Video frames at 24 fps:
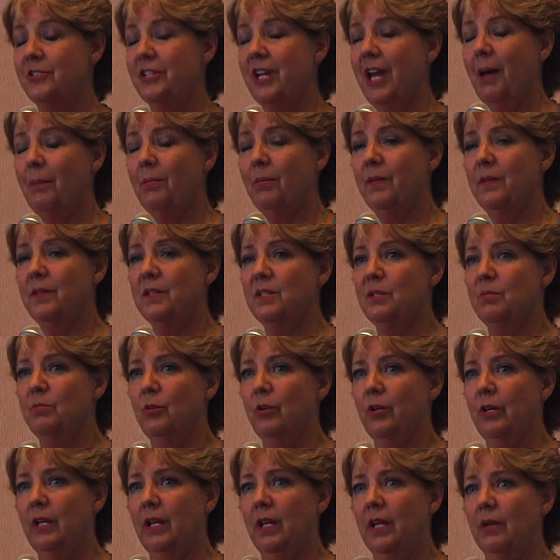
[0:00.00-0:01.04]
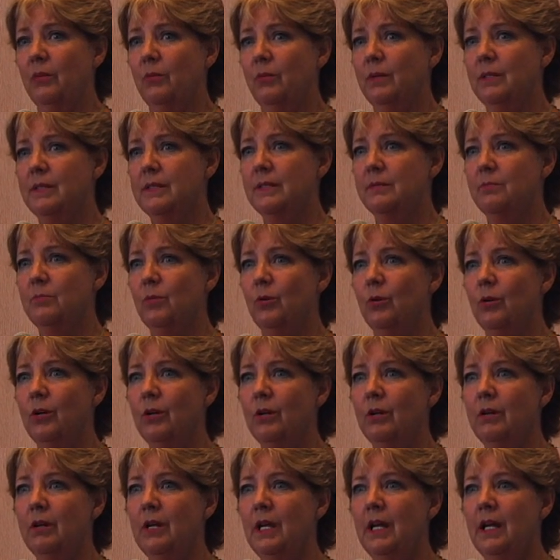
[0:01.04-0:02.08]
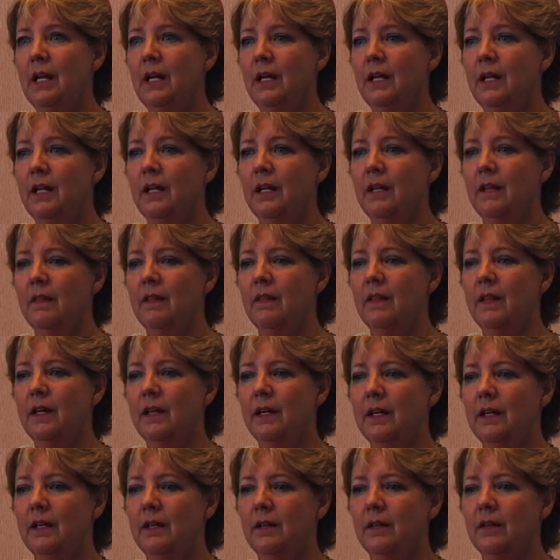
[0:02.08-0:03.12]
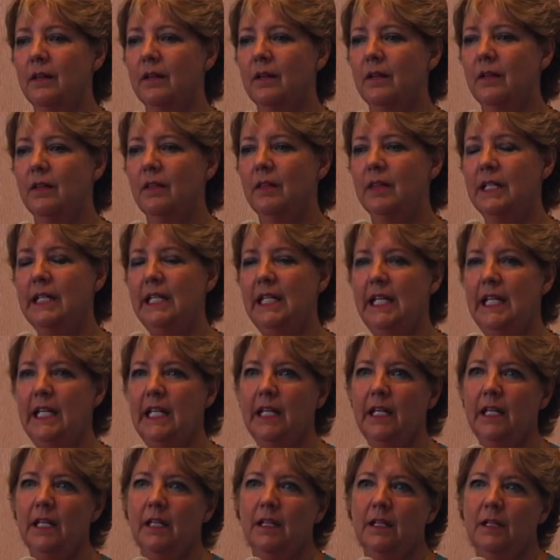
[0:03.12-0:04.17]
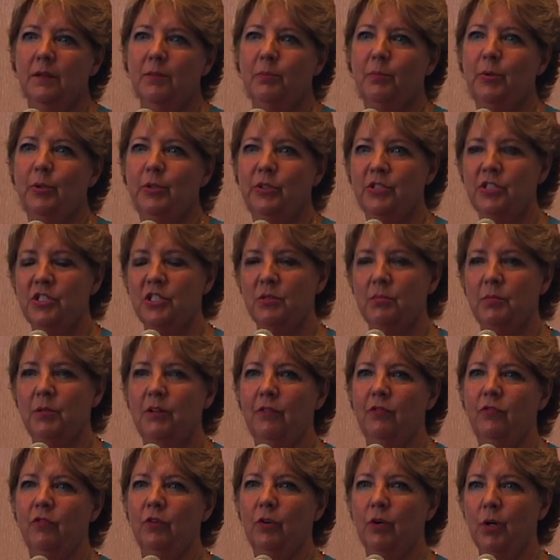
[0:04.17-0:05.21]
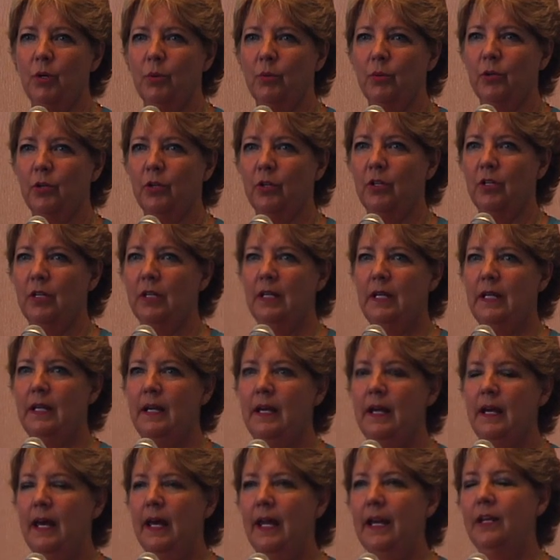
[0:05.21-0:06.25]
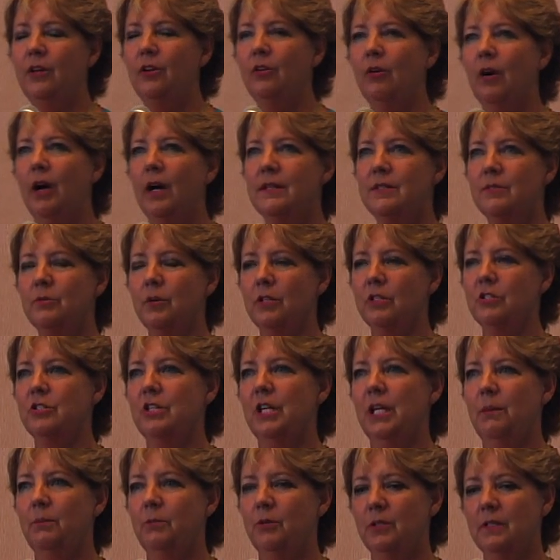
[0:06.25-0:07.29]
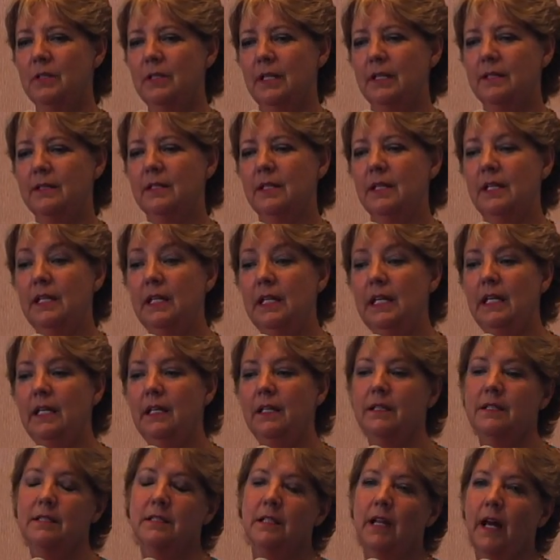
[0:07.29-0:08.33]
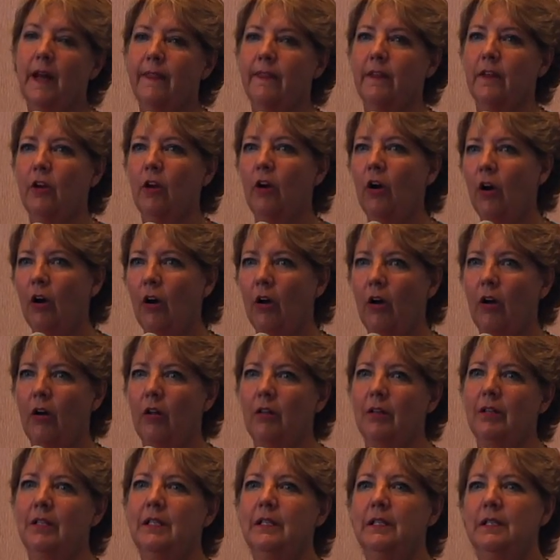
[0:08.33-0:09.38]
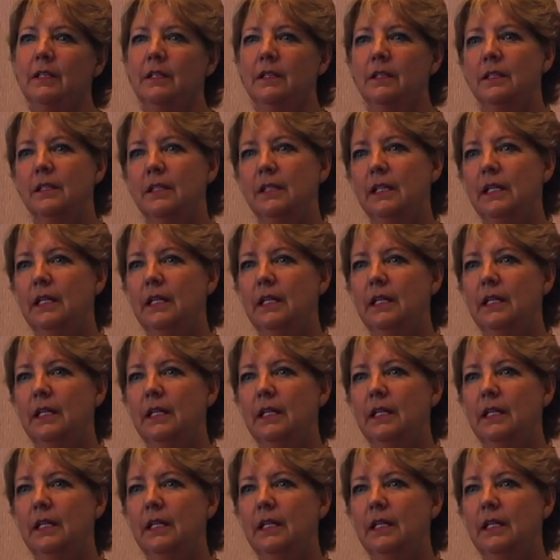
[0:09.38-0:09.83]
it in chapel this morning, it was more the the need pushed me forward. And I know Oswald Chambers says, the need is not the call, the